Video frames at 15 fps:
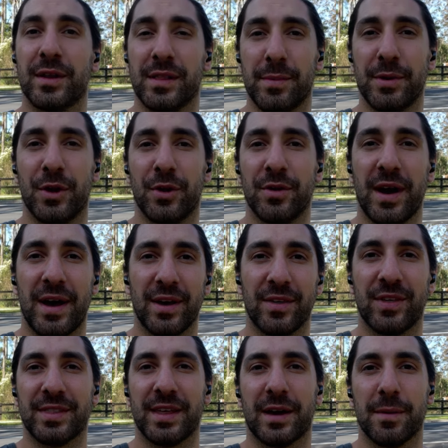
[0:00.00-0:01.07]
let me know how you
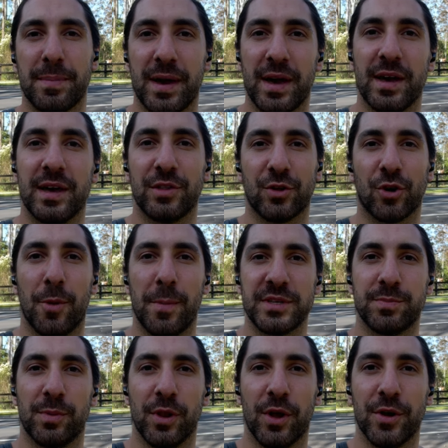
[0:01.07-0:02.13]
think they compare in the
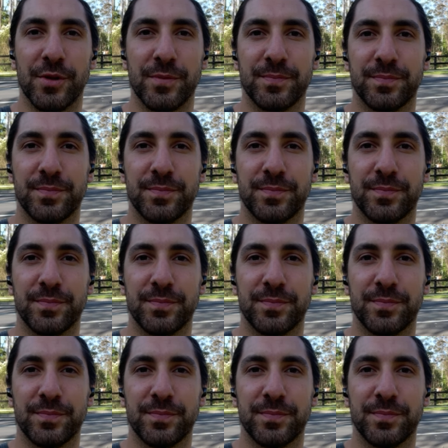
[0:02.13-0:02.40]
comments below.